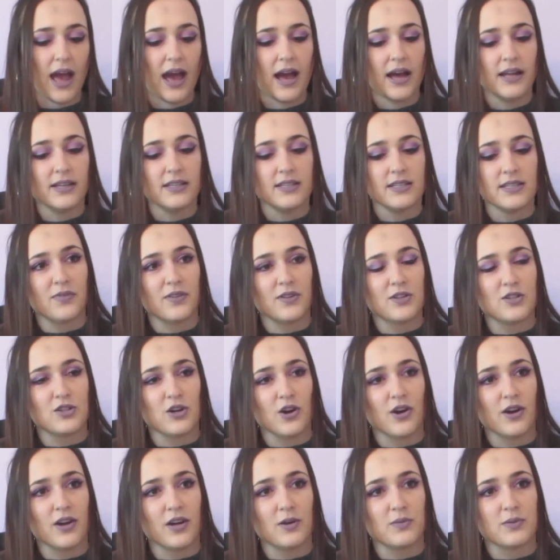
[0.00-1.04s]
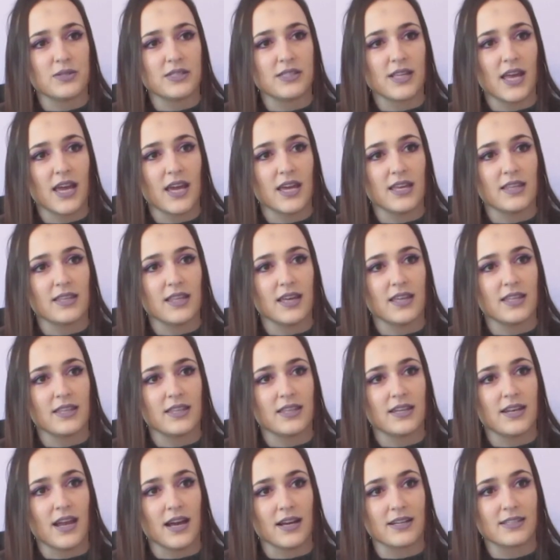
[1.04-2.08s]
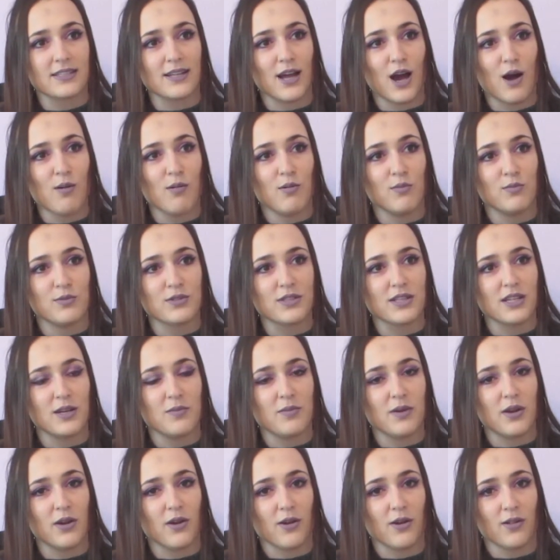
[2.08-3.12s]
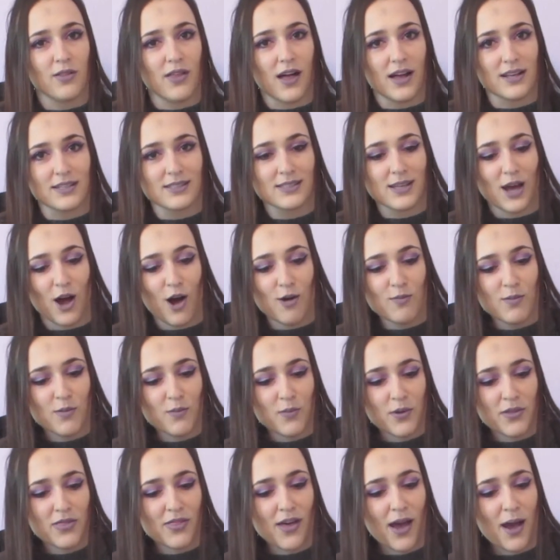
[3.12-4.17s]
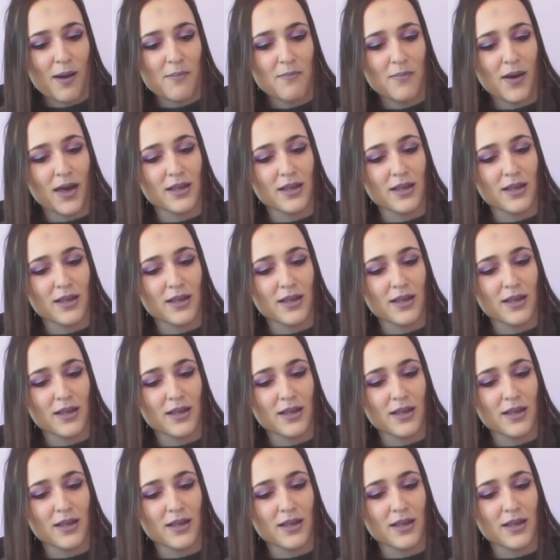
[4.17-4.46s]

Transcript: and Taria was saying that the next album was going to be her last album with them,